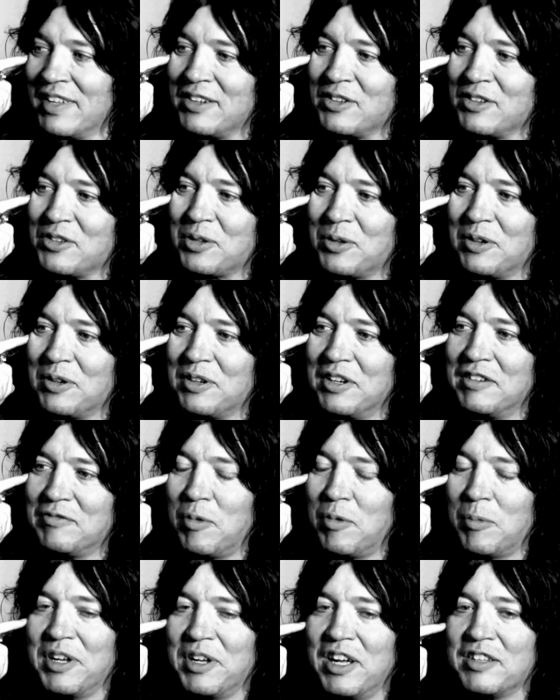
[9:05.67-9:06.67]
sure enough,
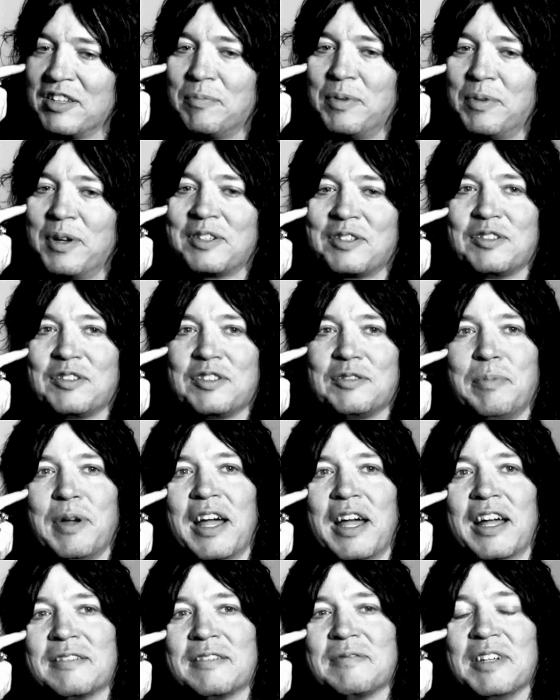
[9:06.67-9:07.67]
when we got the pictures
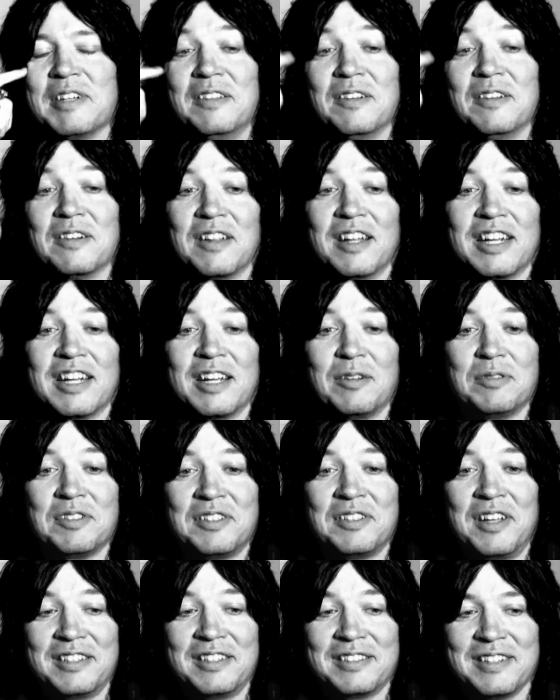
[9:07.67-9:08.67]
back, it looked like it was
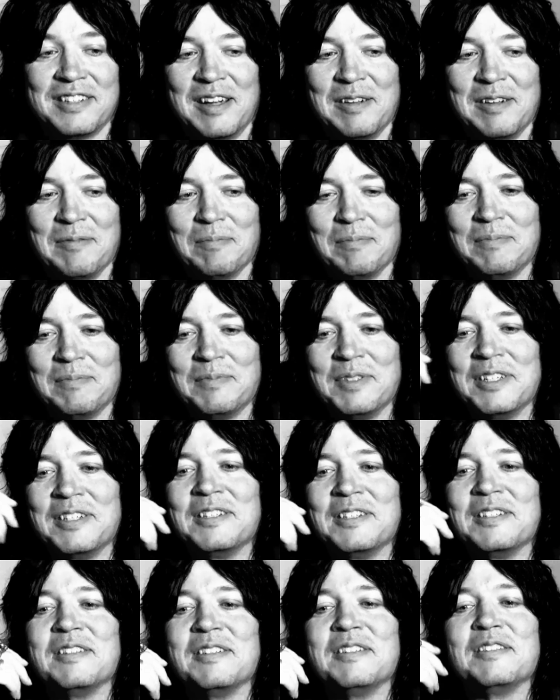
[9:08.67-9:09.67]
nighttime.
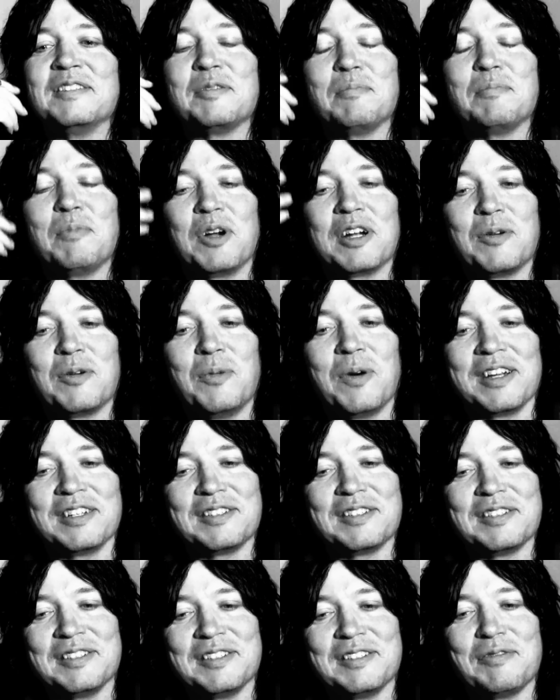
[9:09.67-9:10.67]
So Mark
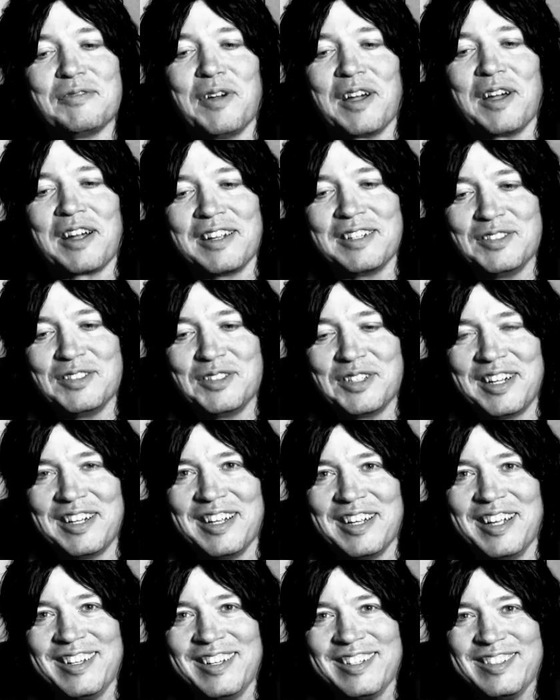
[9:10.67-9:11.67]
Weiss is a fucking
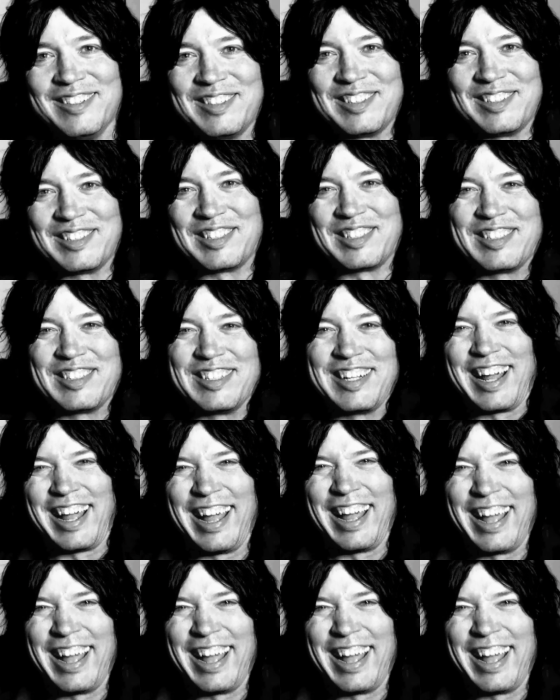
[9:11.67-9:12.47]
genius.